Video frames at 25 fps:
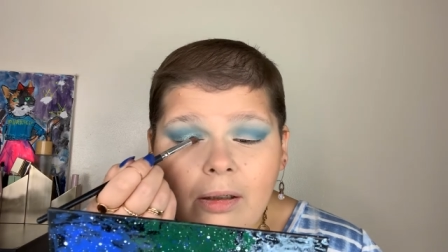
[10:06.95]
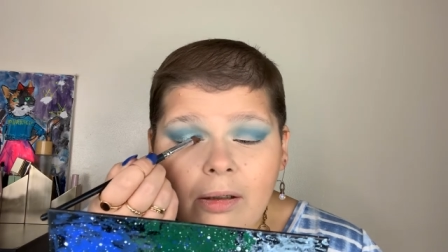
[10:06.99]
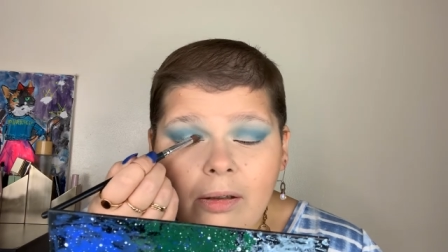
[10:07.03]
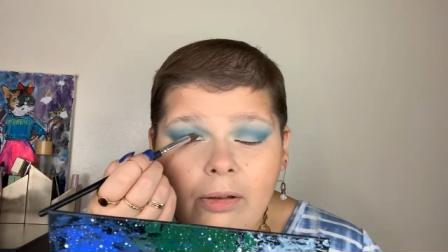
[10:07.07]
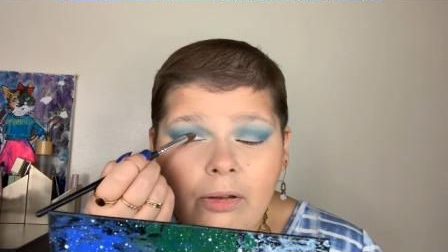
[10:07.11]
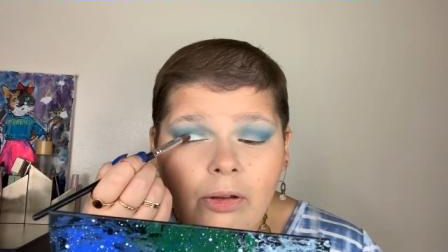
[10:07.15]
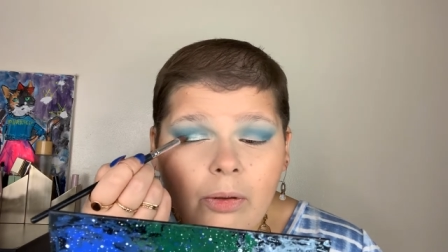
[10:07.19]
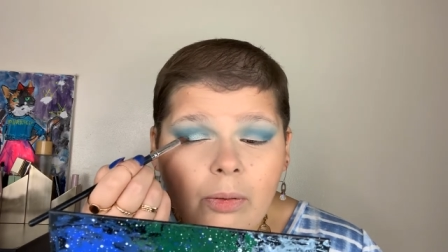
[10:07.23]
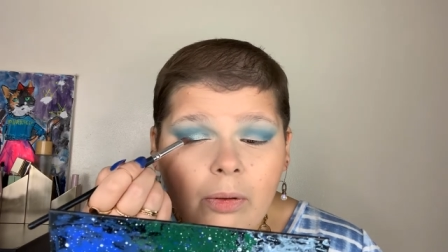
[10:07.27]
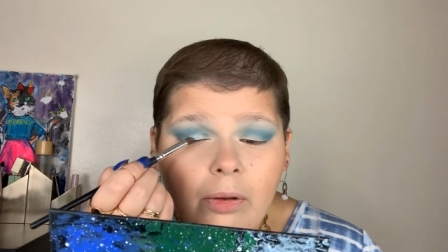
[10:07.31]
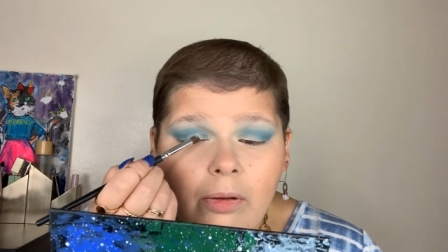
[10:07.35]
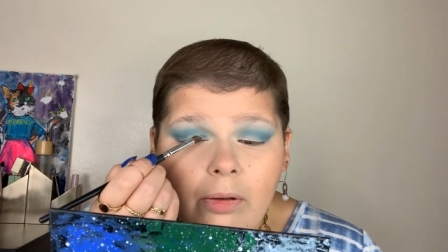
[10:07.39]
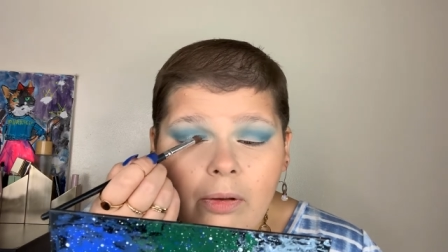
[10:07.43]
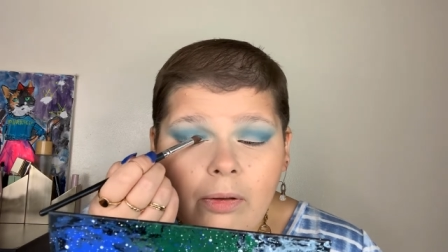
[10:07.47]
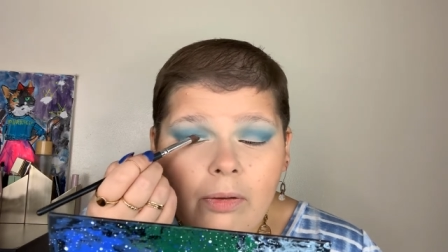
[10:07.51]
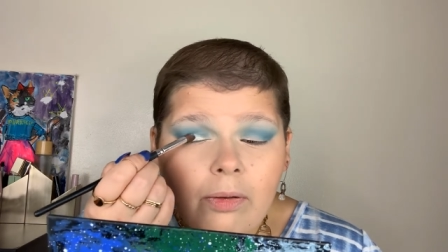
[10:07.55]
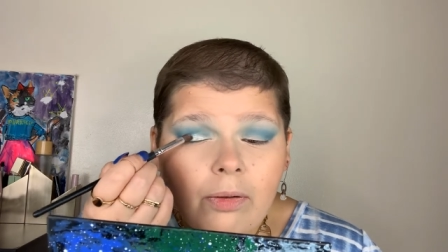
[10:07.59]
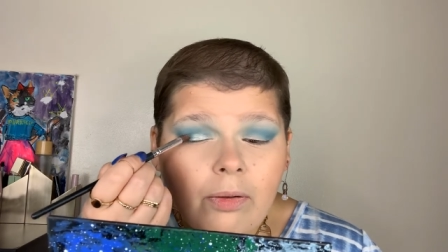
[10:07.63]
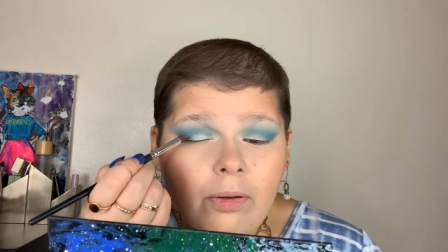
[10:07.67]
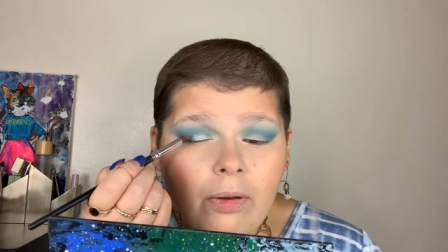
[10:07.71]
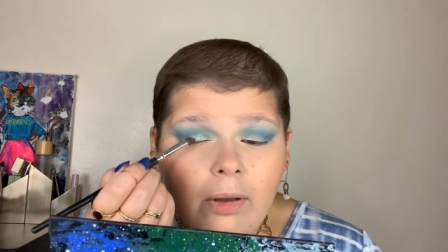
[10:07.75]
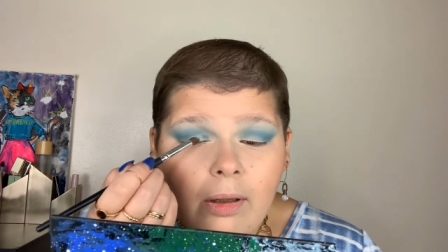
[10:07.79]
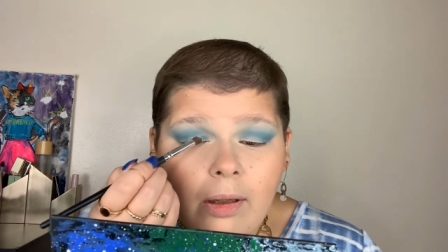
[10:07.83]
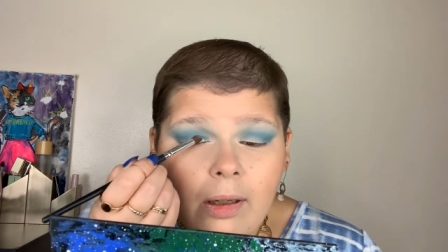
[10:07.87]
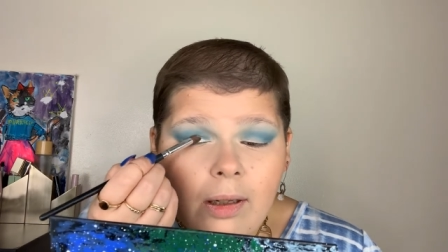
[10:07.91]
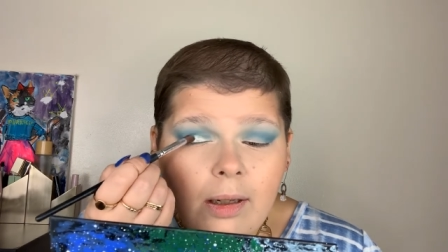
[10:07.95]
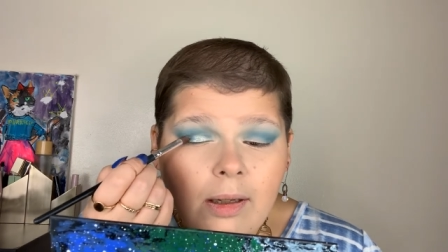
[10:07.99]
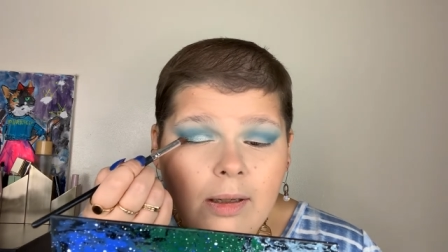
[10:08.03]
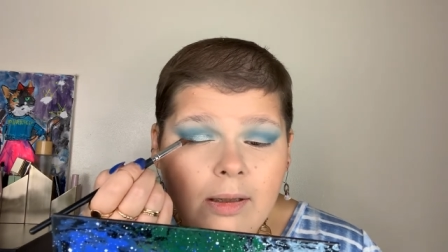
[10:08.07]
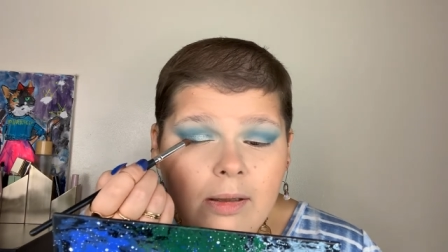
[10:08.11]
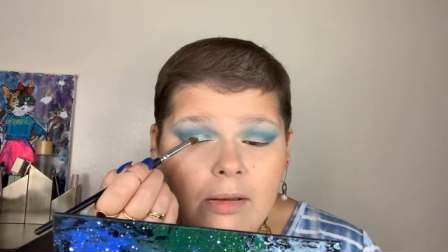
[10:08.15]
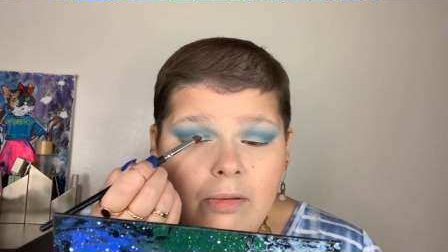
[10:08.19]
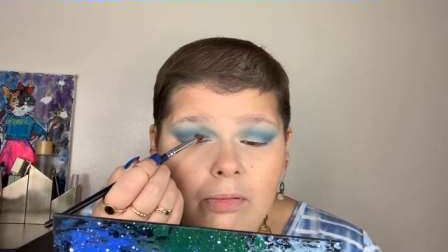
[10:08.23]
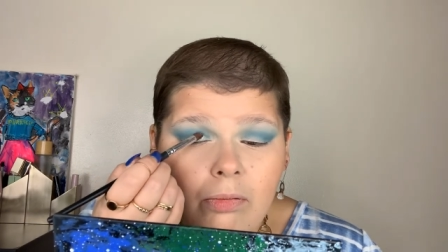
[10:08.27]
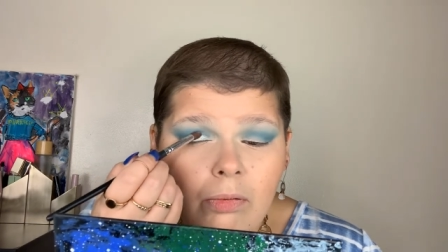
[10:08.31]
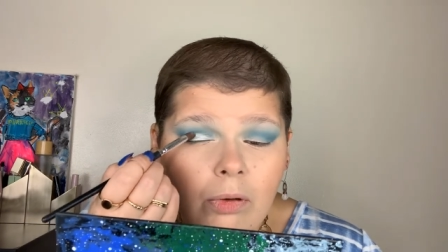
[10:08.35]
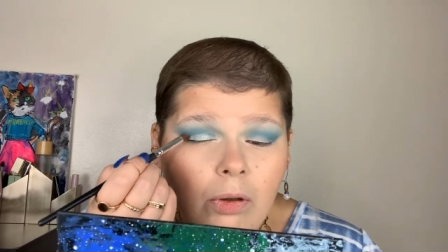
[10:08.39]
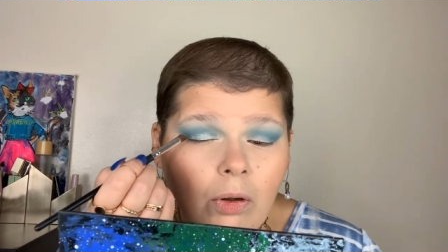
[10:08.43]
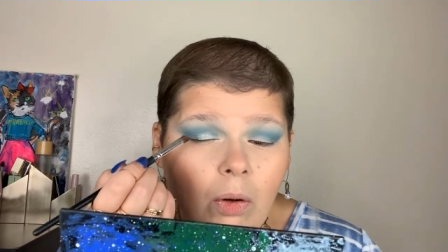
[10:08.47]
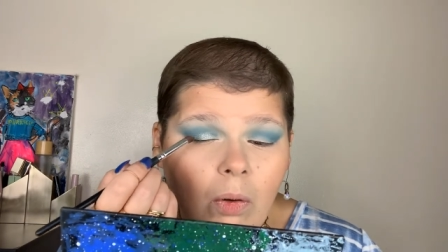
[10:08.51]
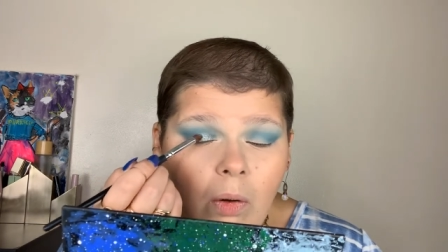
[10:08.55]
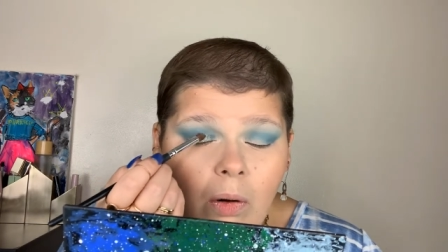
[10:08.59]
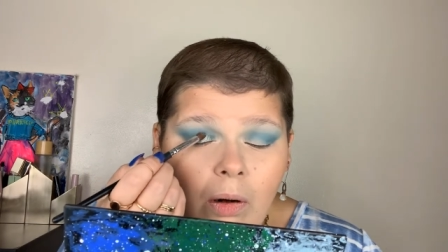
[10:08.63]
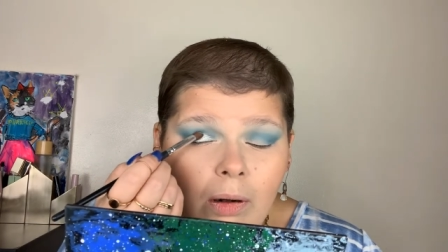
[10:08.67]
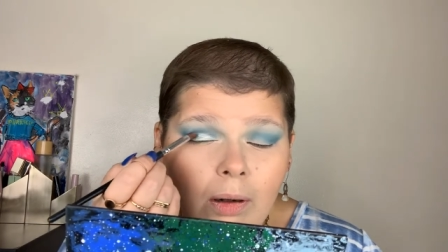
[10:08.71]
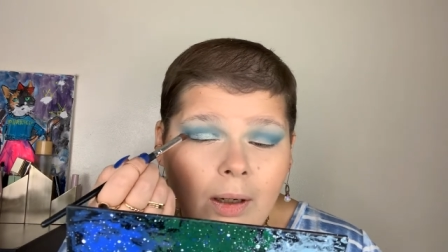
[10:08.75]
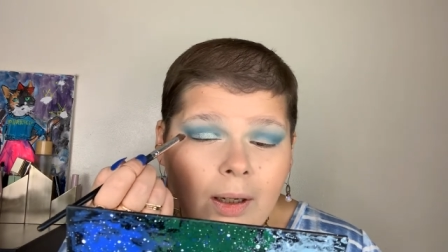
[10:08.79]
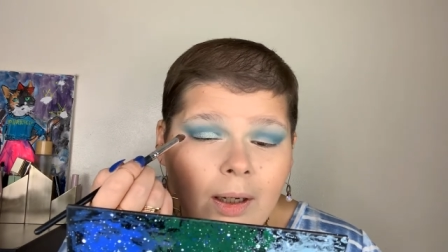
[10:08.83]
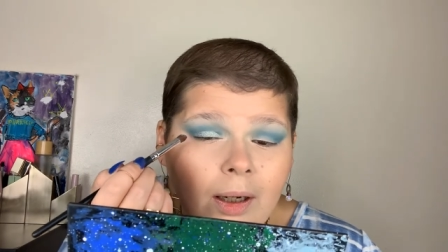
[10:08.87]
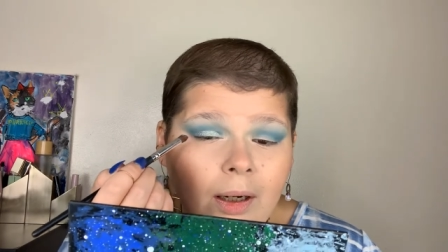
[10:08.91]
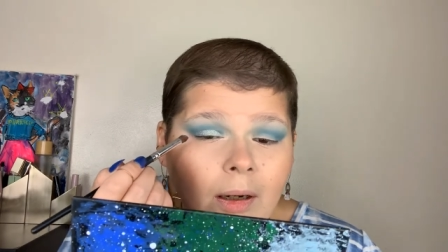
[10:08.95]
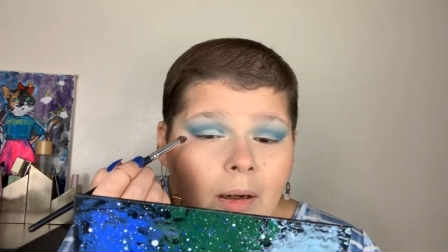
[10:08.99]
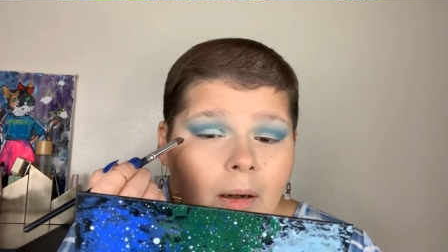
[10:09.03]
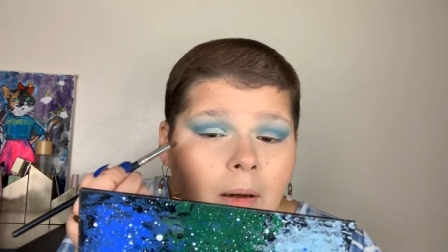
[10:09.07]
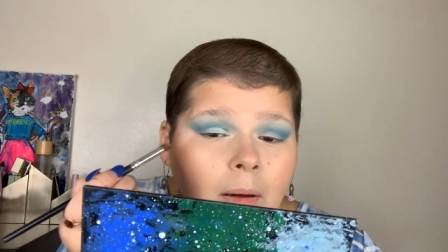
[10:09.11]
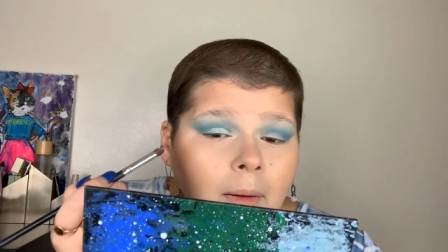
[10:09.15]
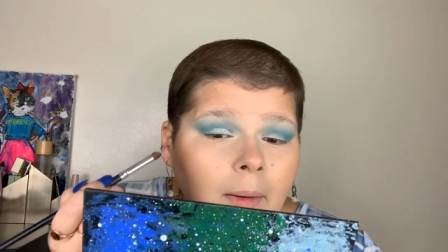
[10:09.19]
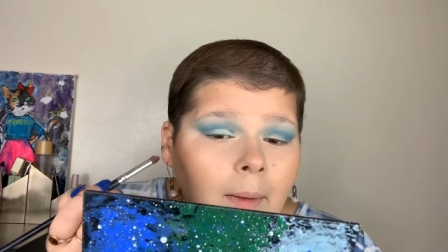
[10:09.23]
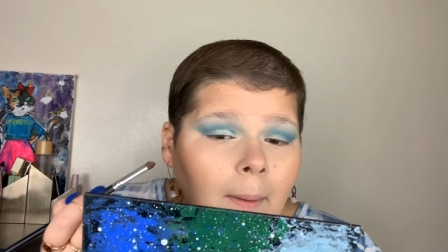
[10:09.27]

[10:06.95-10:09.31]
to do it for this recording,